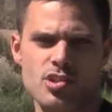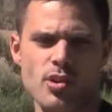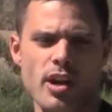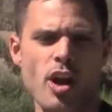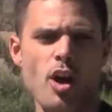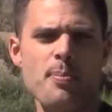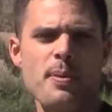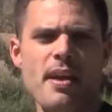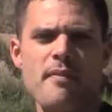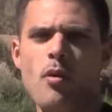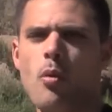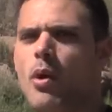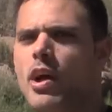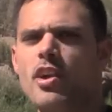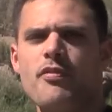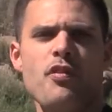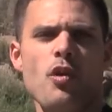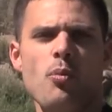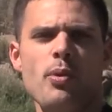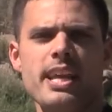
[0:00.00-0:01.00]
So I hope you have a
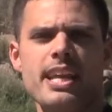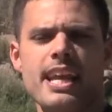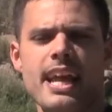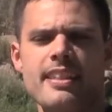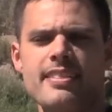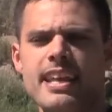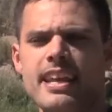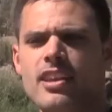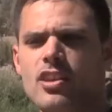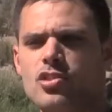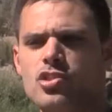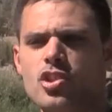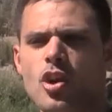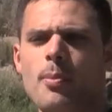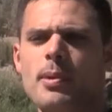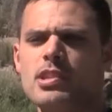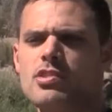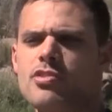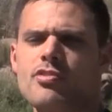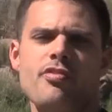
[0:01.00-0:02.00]
wonderful weekend. Thank you
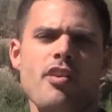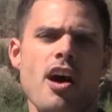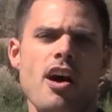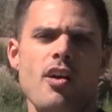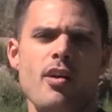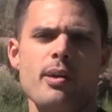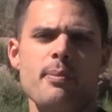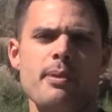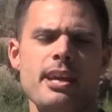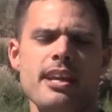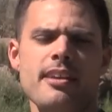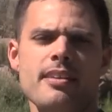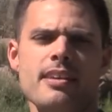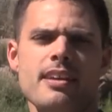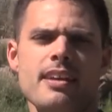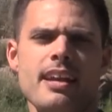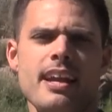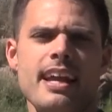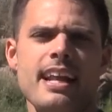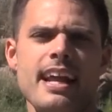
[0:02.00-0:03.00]
so much for following me.
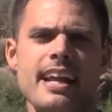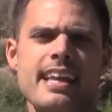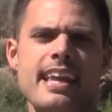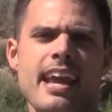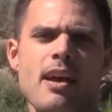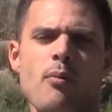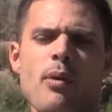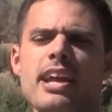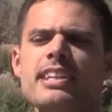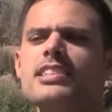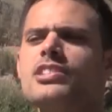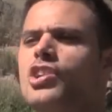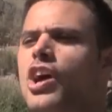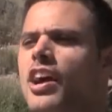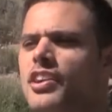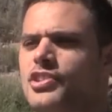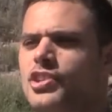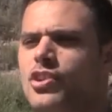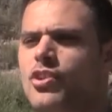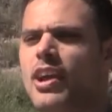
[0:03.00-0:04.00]
And I can't wait to
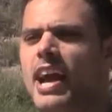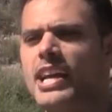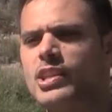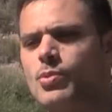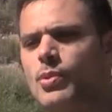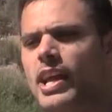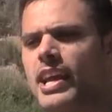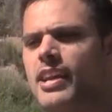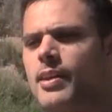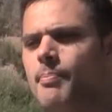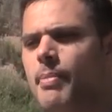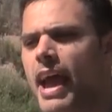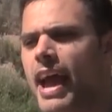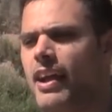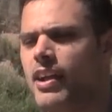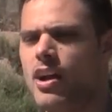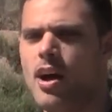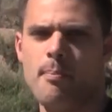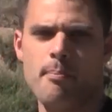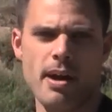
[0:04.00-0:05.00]
talk to you guys when I come
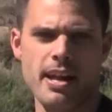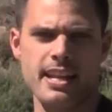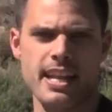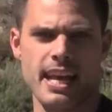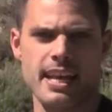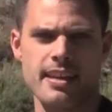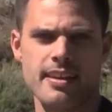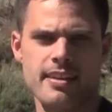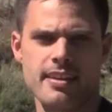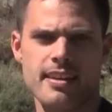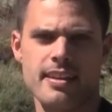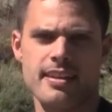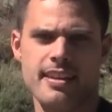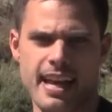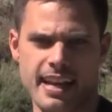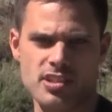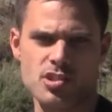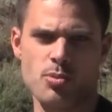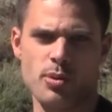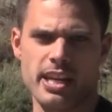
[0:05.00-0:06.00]
back on Monday
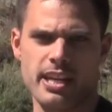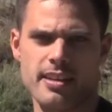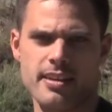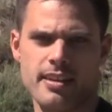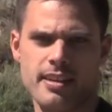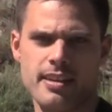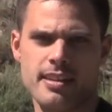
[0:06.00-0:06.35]
next week.